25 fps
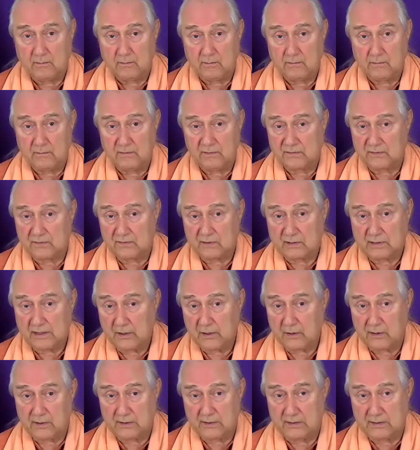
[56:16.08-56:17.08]
this
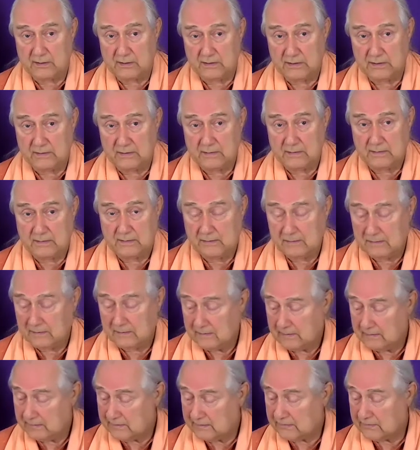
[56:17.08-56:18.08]
clarity,
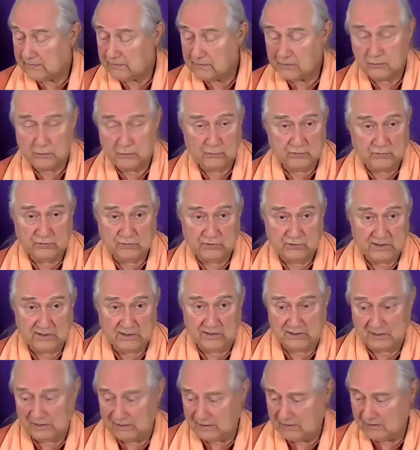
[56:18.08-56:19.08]
this
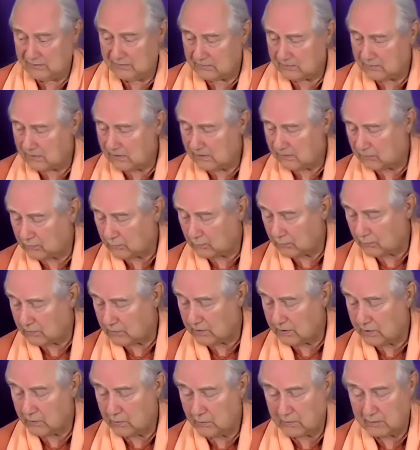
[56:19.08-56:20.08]
lucidity is a nice word
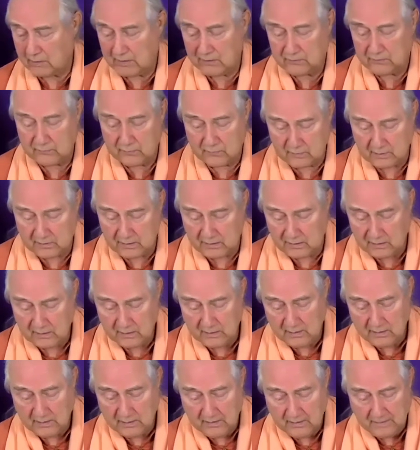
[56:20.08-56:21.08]
I heard yesterday.
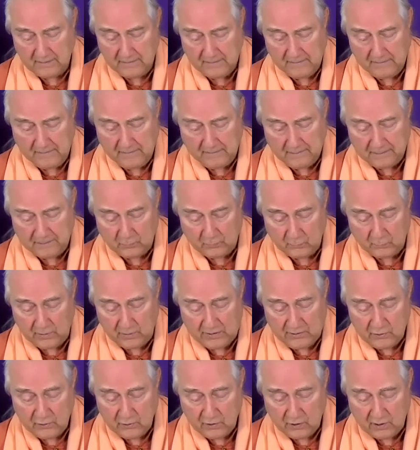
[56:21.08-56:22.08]

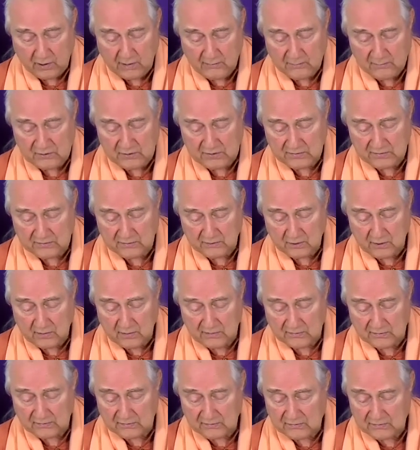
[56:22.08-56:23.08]
Render objects
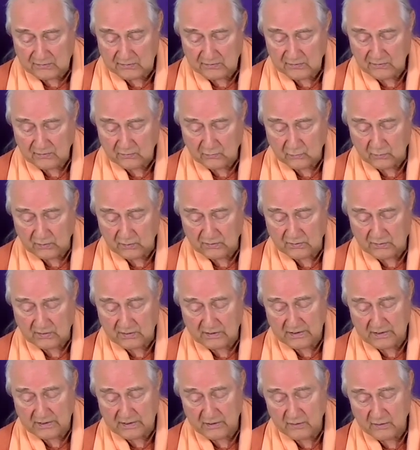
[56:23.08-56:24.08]
non-existent with
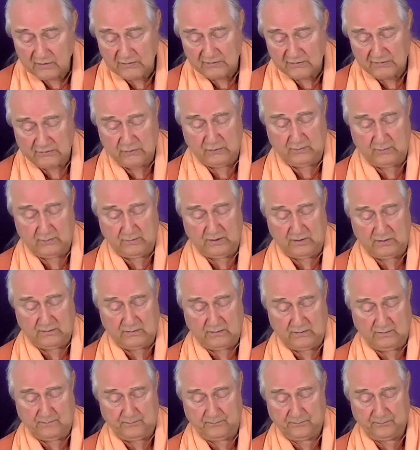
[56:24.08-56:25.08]
clear discernment.
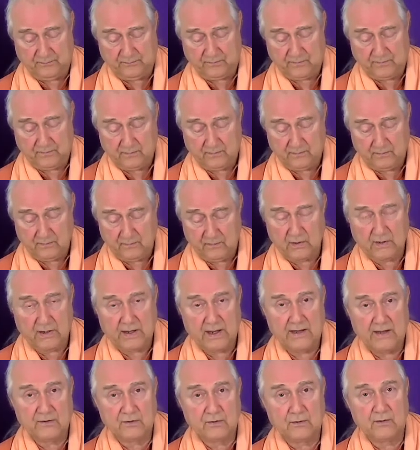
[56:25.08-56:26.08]
You
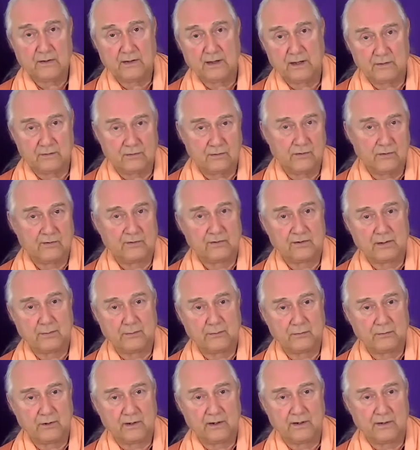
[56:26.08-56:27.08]
can't do that till you
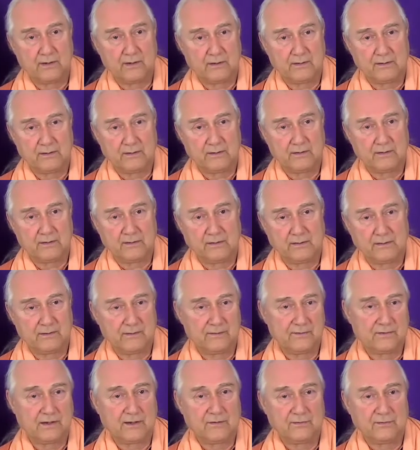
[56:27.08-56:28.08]
separate the
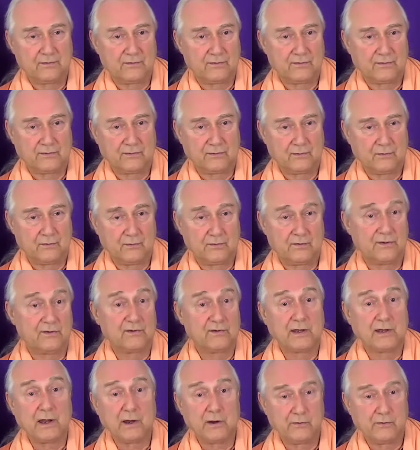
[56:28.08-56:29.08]
senses who
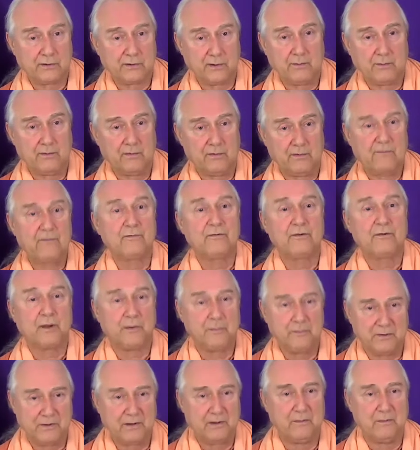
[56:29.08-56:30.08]
desire them
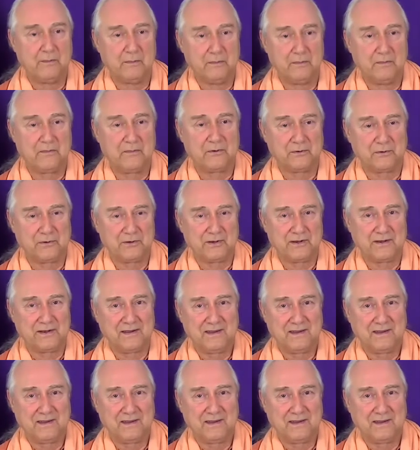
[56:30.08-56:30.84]
from them. You see,